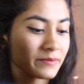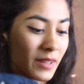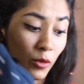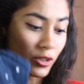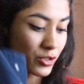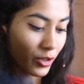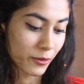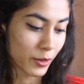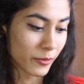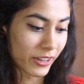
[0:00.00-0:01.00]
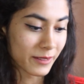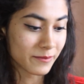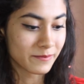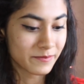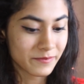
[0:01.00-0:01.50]
I'm not sure from where.
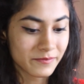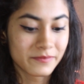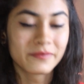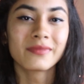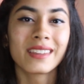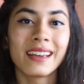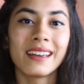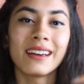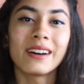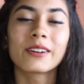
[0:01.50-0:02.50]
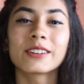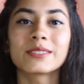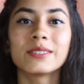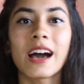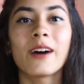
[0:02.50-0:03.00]
Okay,
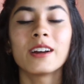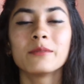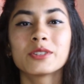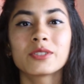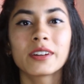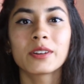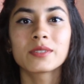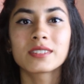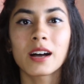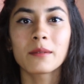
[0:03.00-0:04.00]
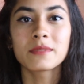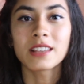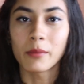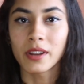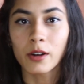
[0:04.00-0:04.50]
so now I'll be showing you some
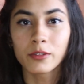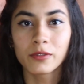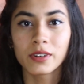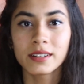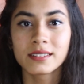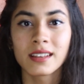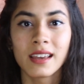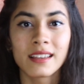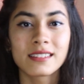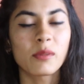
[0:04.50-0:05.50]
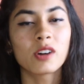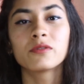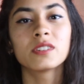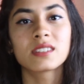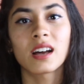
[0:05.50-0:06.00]
summer outfits. Some
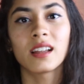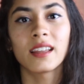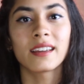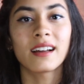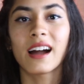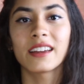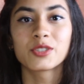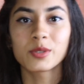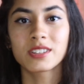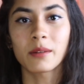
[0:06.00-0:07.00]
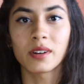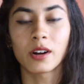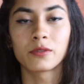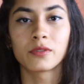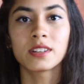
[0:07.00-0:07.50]
outfits are like, I showed summer
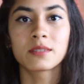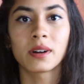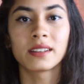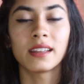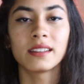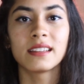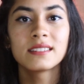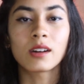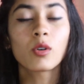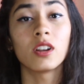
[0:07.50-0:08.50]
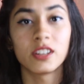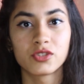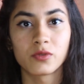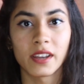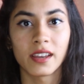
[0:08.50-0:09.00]
outfits, but then these are
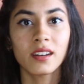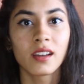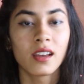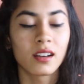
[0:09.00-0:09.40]
college wear.